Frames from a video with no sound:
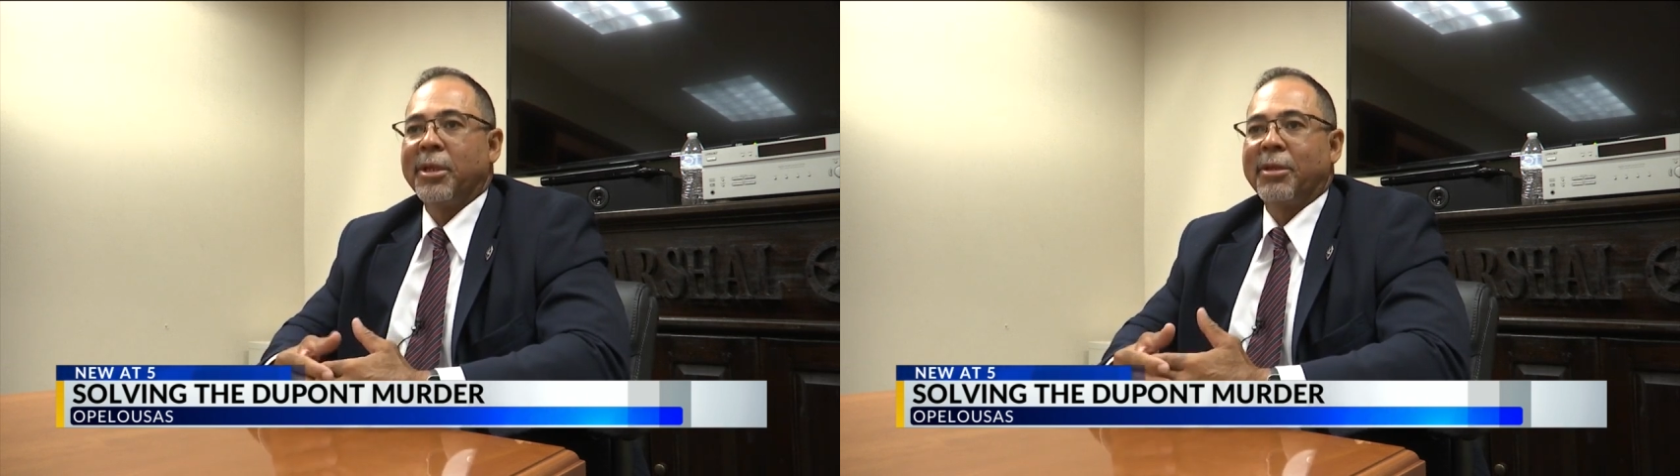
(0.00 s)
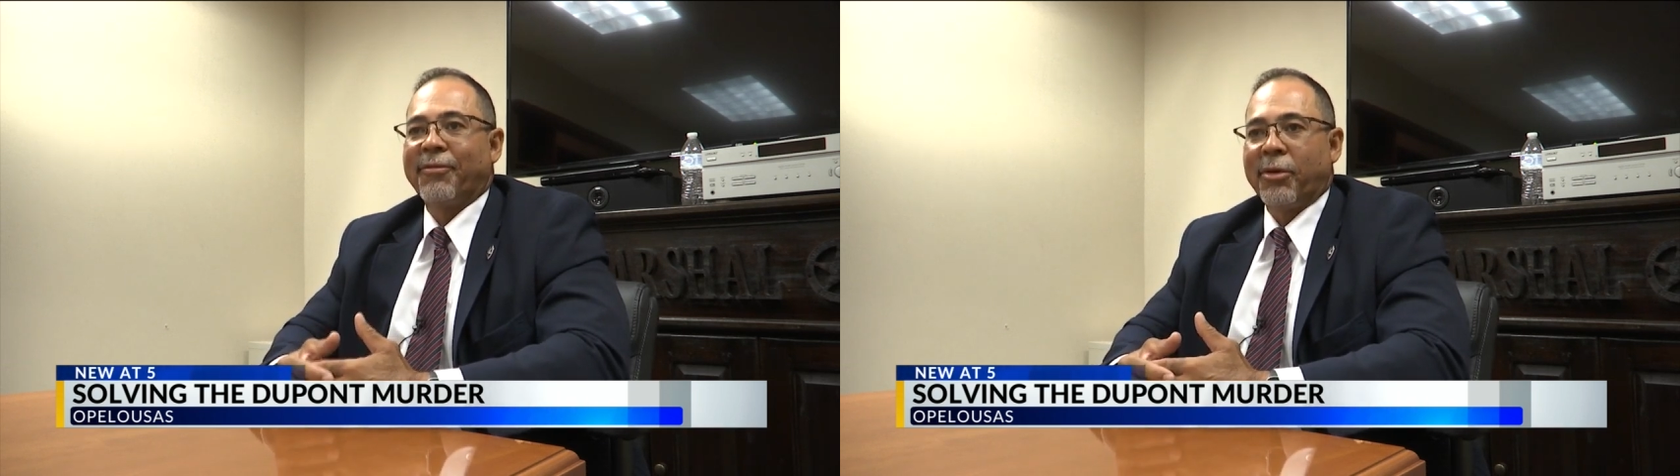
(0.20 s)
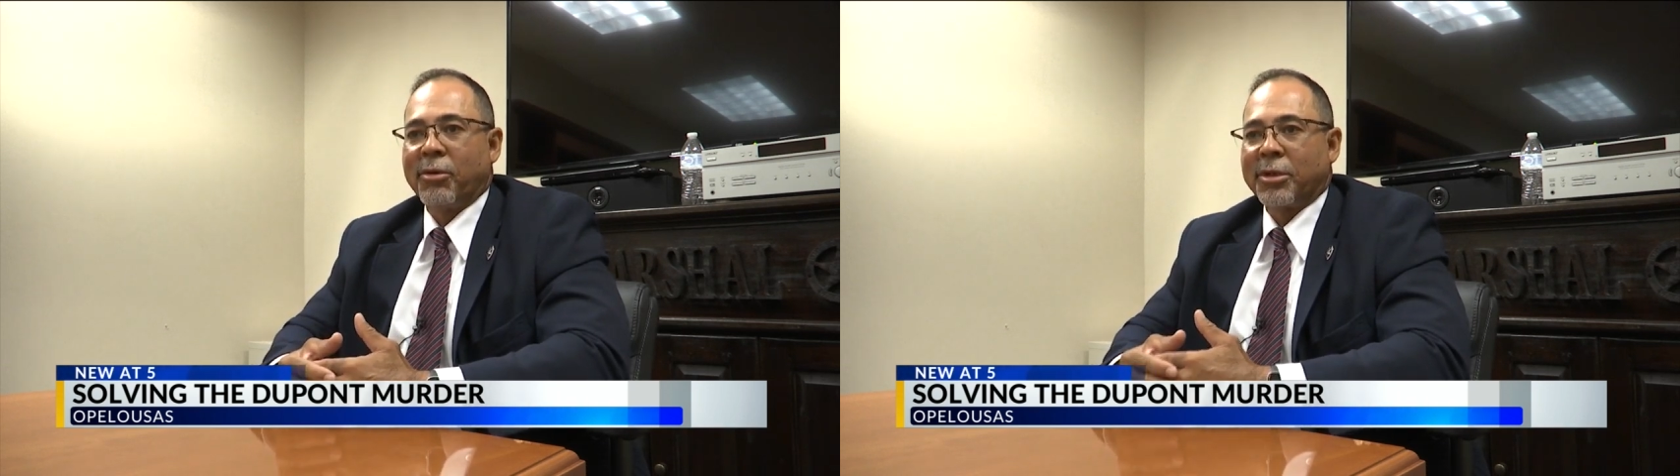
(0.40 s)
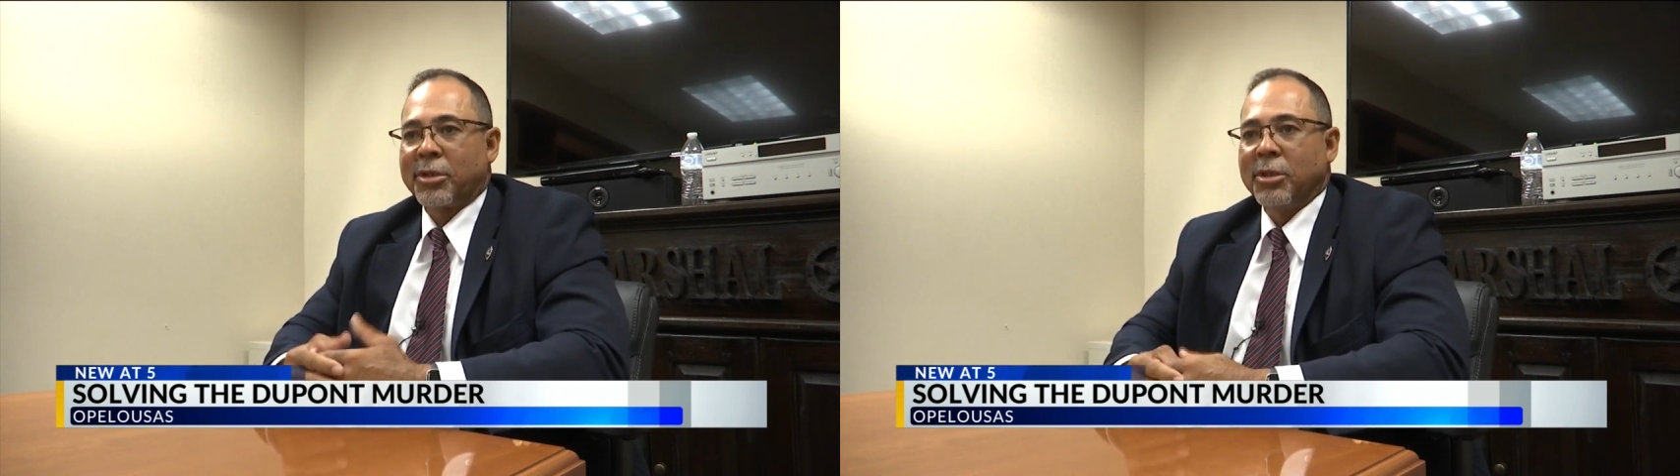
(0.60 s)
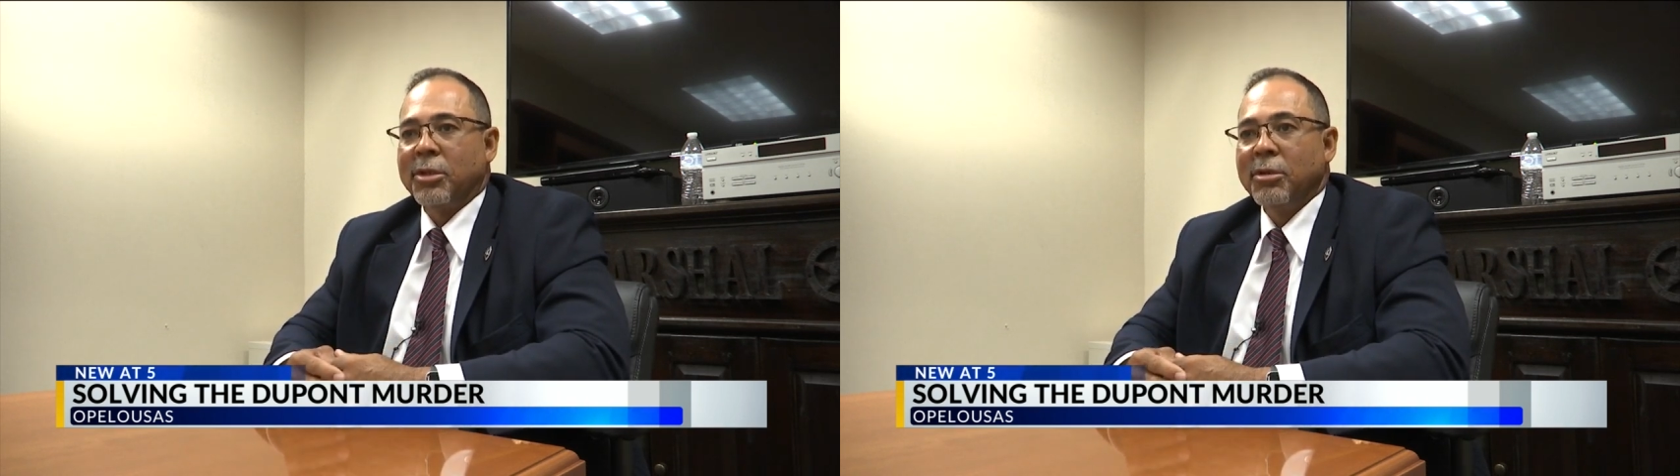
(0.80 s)
and the focus
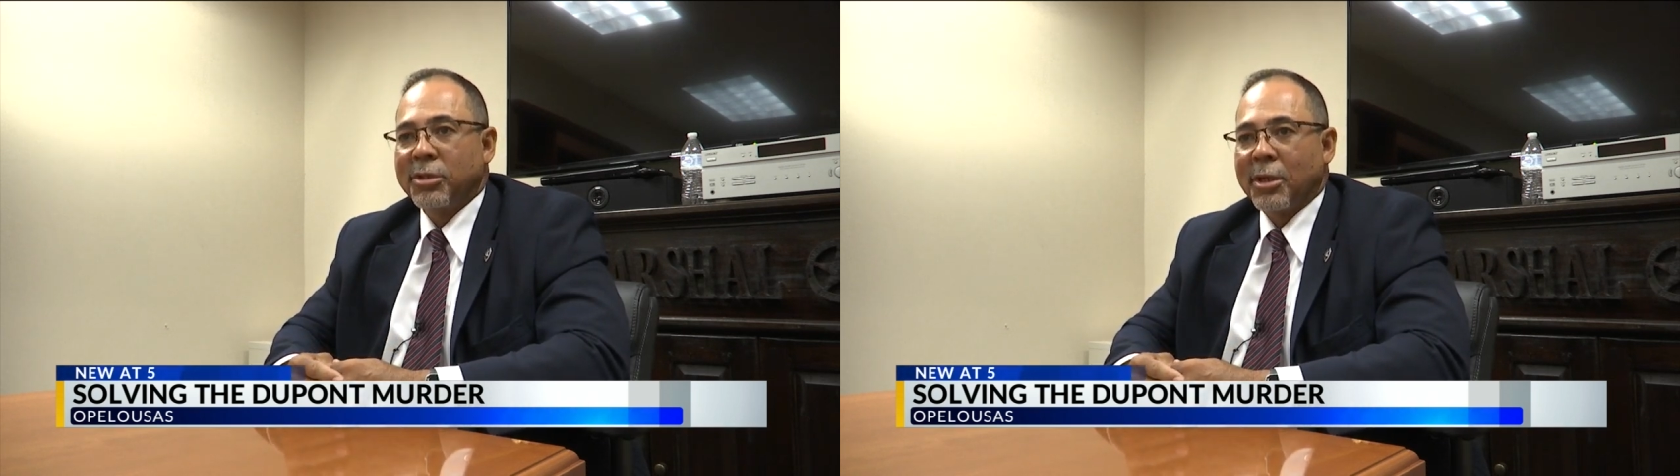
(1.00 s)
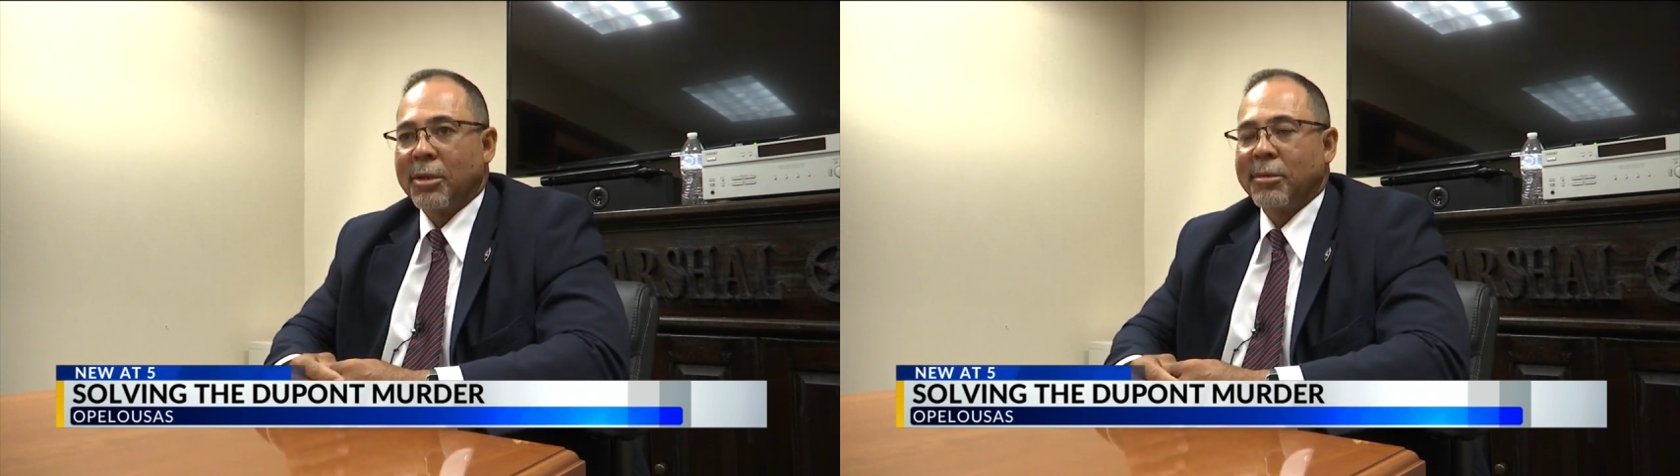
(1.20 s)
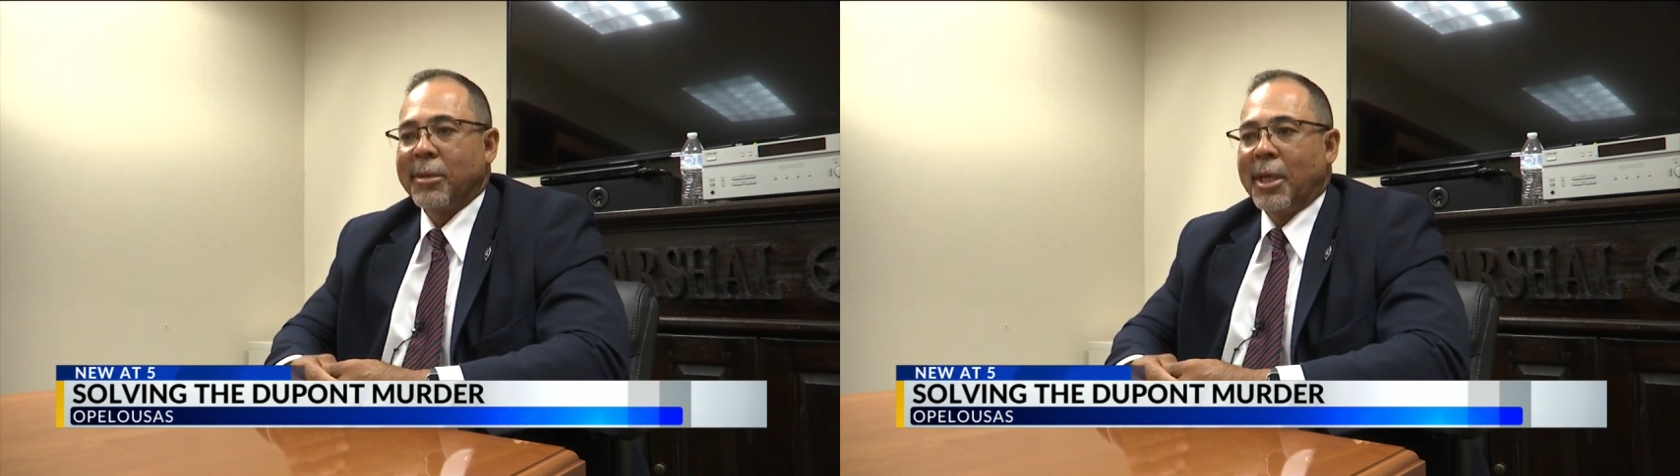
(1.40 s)
to do so.